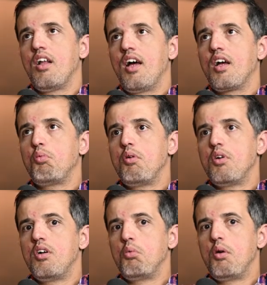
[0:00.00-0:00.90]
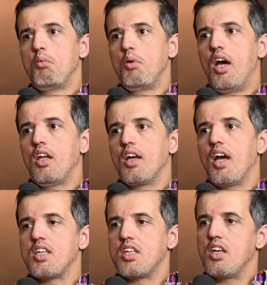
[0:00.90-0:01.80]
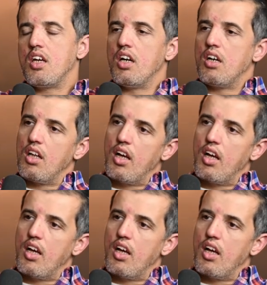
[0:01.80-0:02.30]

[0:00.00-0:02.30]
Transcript: Look, like we had a guest here,